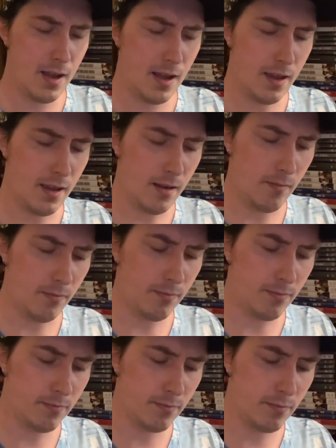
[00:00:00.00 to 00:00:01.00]
and,
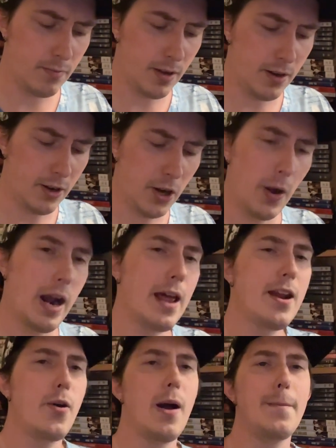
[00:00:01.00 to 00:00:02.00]
and, you know,
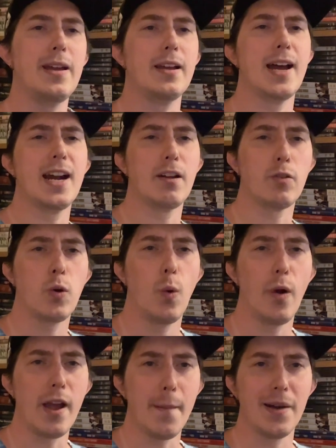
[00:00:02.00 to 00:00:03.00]
I know I'm being kind of
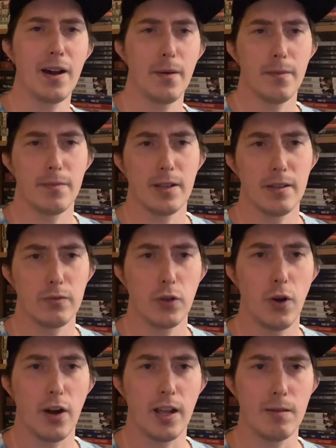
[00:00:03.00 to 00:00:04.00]
coy about uh,
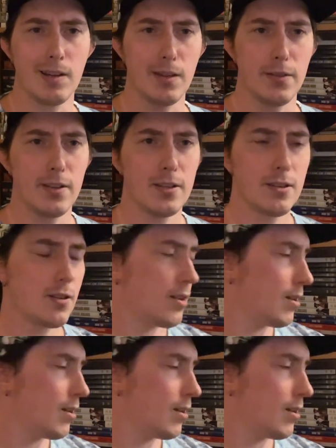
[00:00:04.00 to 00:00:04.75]
talking about this,